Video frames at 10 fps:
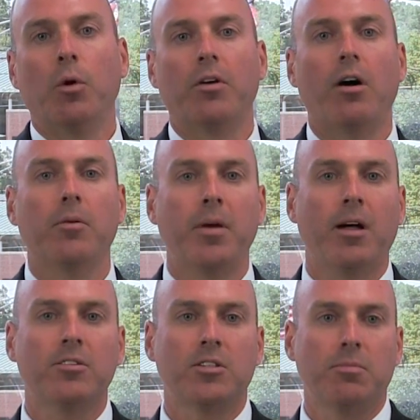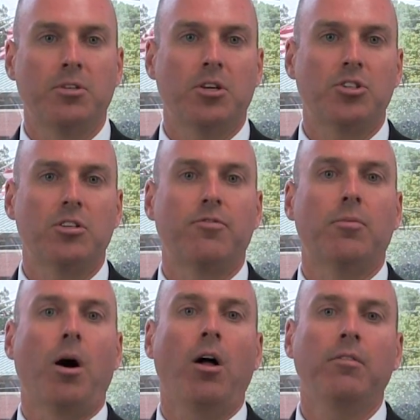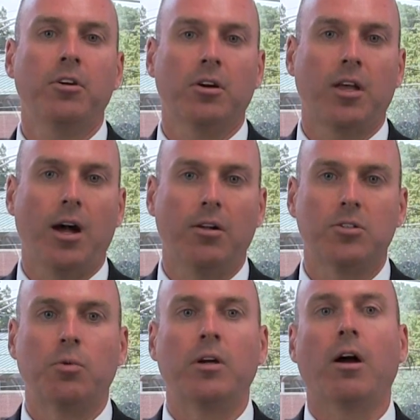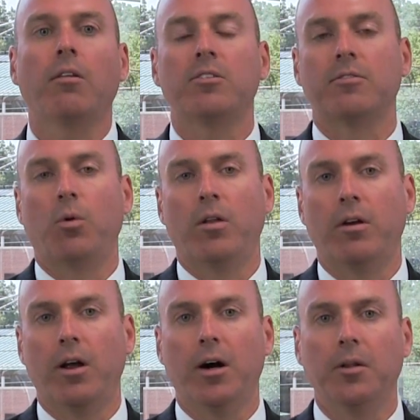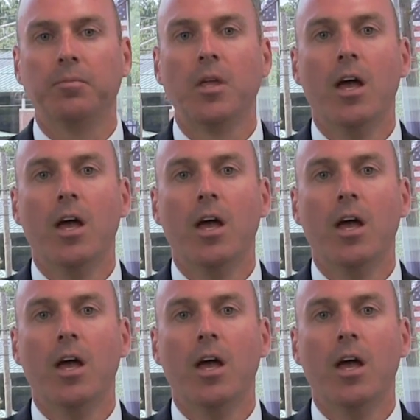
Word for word: with all the balances and positions from all of your accounts, regardless of where they're held.